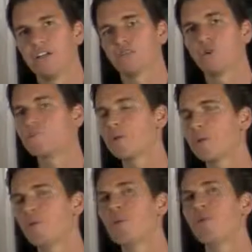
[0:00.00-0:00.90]
So it's been a
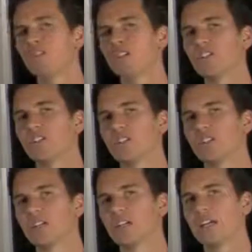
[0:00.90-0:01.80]
privilege.
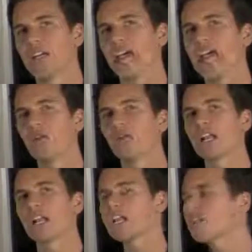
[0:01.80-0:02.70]
And what
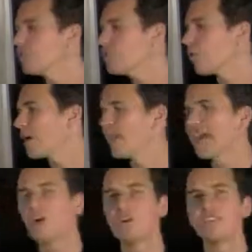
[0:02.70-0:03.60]
I'd like you to do right
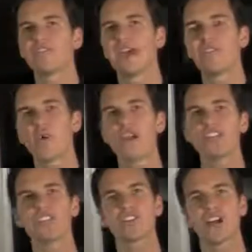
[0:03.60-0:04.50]
now is, if you have
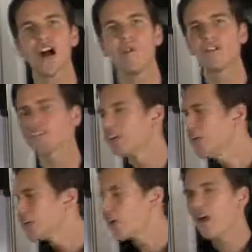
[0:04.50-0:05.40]
questions or comments,
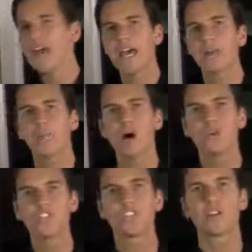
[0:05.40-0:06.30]
go ahead,
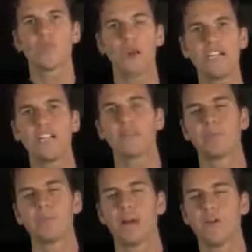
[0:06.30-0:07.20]
post them right here
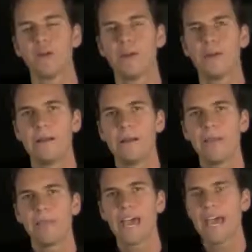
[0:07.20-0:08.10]
below.
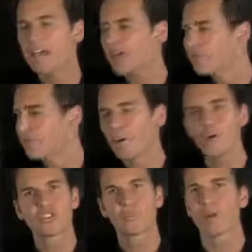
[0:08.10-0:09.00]
And if you
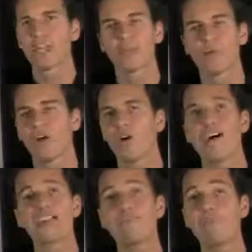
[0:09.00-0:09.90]
post them right here below,
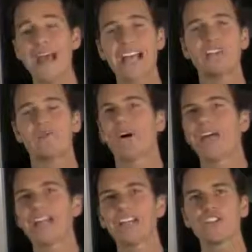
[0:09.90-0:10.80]
I'll get back to you.
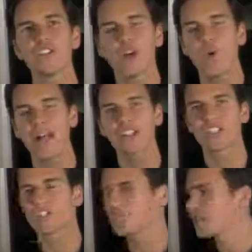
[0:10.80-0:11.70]
I'll answer your
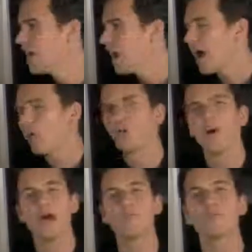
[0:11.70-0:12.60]
questions. I will
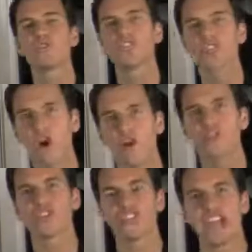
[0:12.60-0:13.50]
help you solve
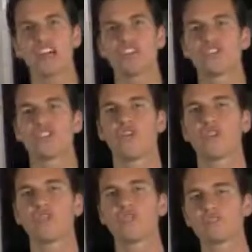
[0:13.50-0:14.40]
your challenges in going
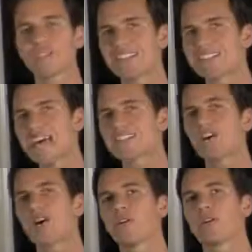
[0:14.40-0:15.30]
through this, because that's
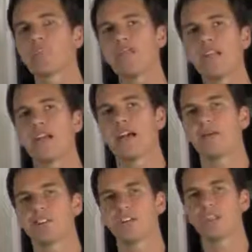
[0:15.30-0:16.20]
how committed I am
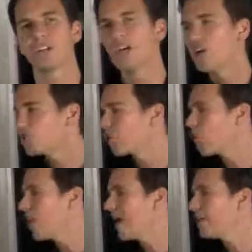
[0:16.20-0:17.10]
to this. So
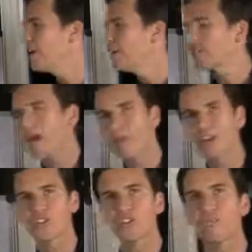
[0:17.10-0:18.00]
go ahead, type
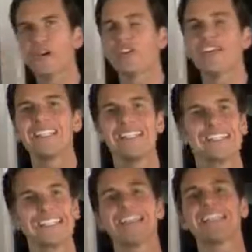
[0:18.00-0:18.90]
out your email,
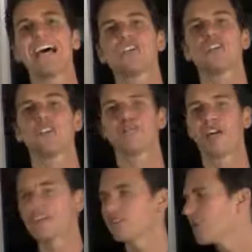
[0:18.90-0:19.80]
send it out to your
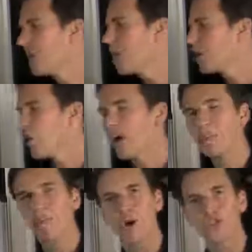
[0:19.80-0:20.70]
friends. Go
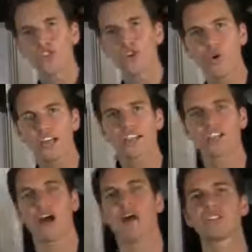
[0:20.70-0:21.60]
ahead, post your questions
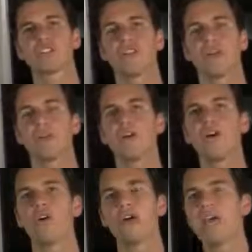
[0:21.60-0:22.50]
and comments that you have
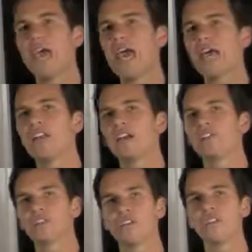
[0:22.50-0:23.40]
below. And
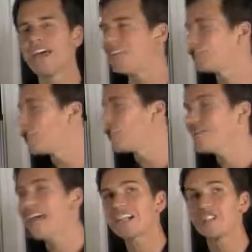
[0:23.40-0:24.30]
until then, until the
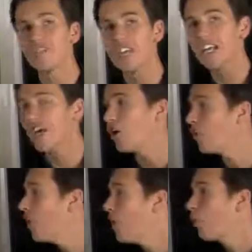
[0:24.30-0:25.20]
next
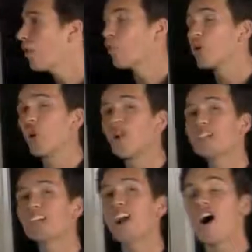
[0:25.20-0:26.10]
video, where we're going
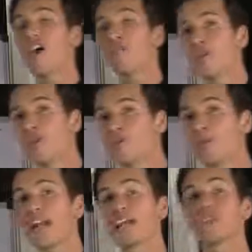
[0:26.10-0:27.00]
to cover the
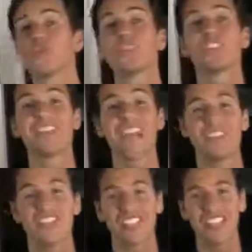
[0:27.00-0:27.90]
breakthrough
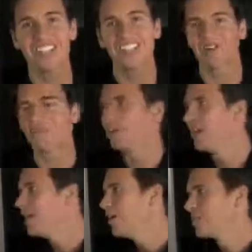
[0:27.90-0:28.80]
sales system,
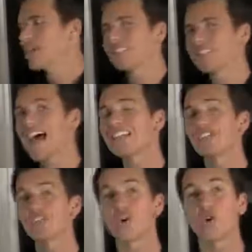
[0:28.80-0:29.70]
because that's
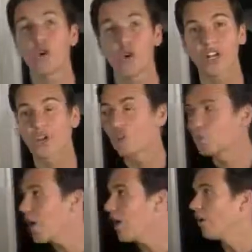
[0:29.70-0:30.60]
so critical as
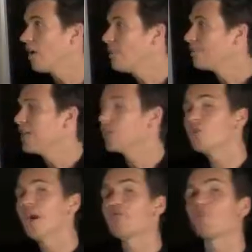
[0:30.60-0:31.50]
well. Here
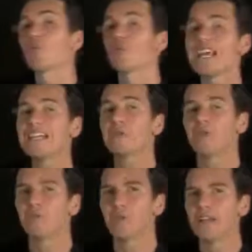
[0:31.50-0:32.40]
you have the branding
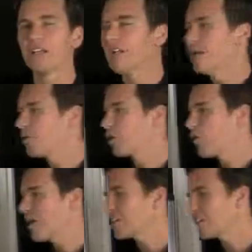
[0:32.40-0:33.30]
blueprint, but the
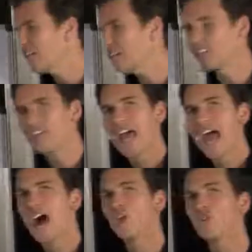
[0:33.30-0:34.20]
question is,
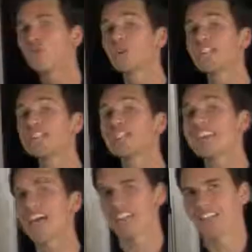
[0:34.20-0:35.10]
how do you really
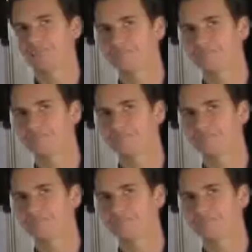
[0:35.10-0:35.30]
sell it?